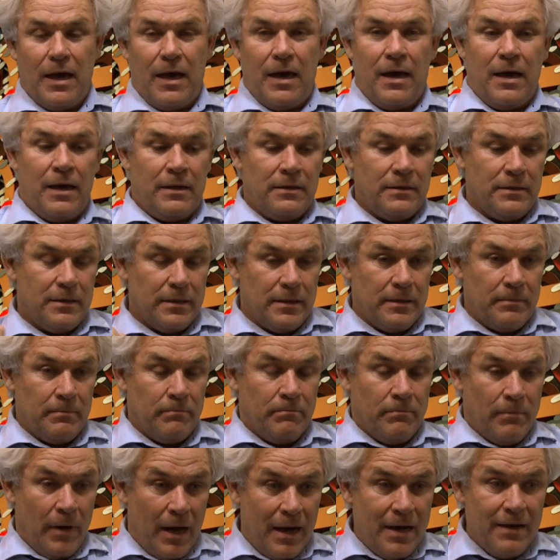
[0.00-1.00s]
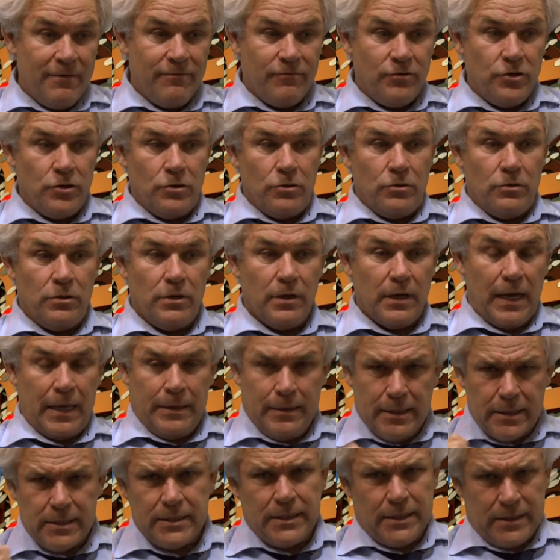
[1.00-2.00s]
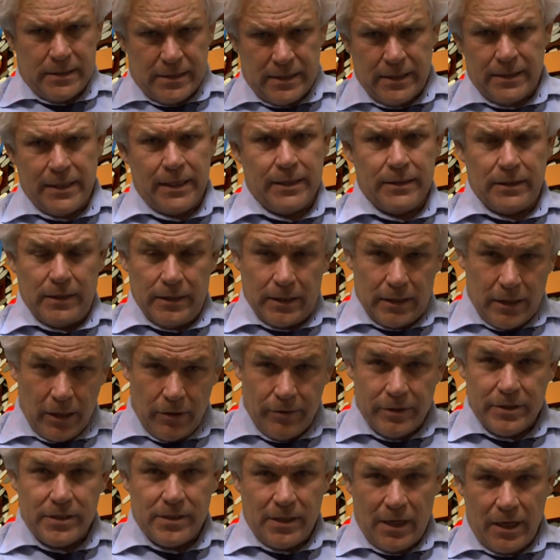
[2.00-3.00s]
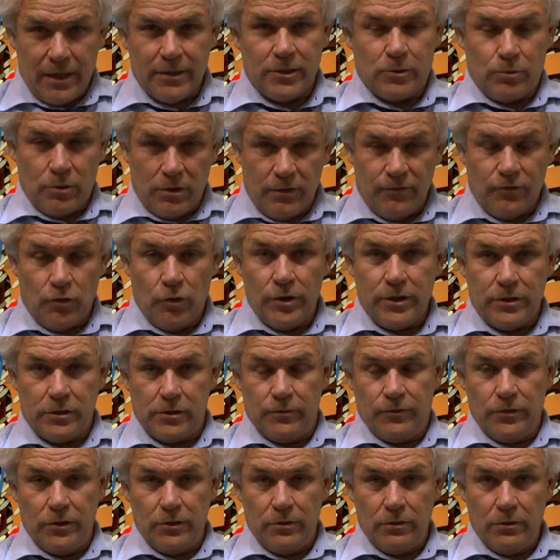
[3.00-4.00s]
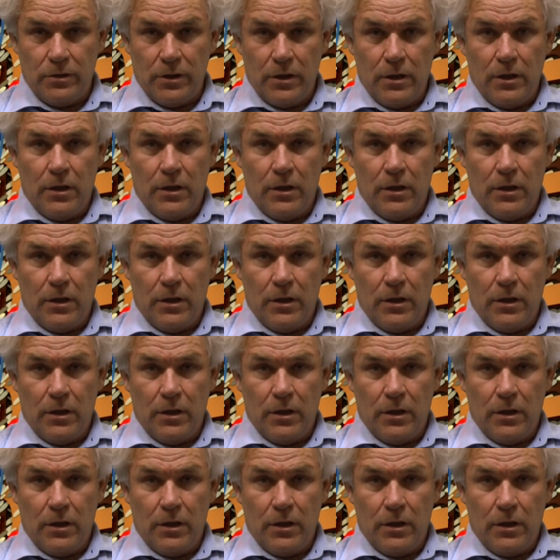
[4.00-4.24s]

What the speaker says: And my view, and this incidentally coincides with Freud's view